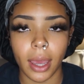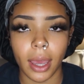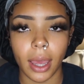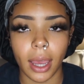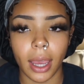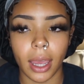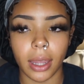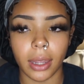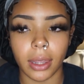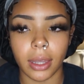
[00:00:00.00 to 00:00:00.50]

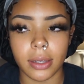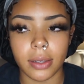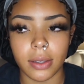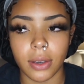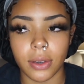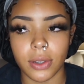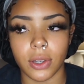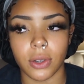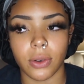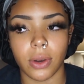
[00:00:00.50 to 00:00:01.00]
And this is
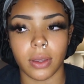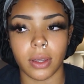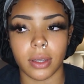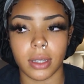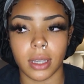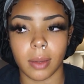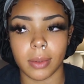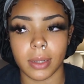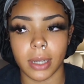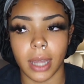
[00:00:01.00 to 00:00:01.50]
also around the
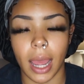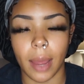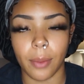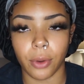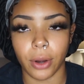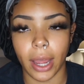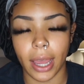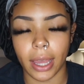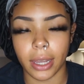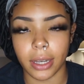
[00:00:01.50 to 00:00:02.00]
same time where
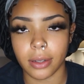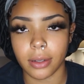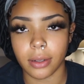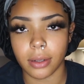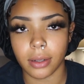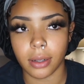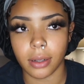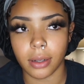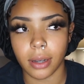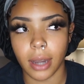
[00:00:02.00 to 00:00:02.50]
I had,
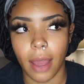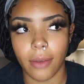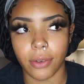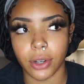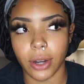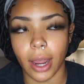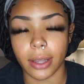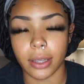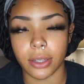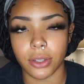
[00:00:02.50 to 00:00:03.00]
after
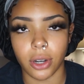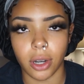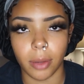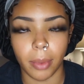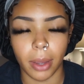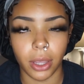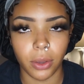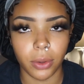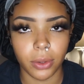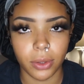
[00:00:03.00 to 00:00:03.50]
I had started
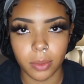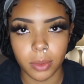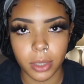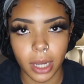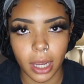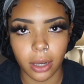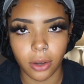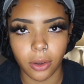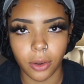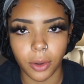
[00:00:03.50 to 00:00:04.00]
my YouTube
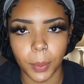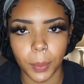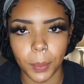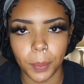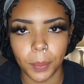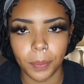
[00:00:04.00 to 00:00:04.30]
channel.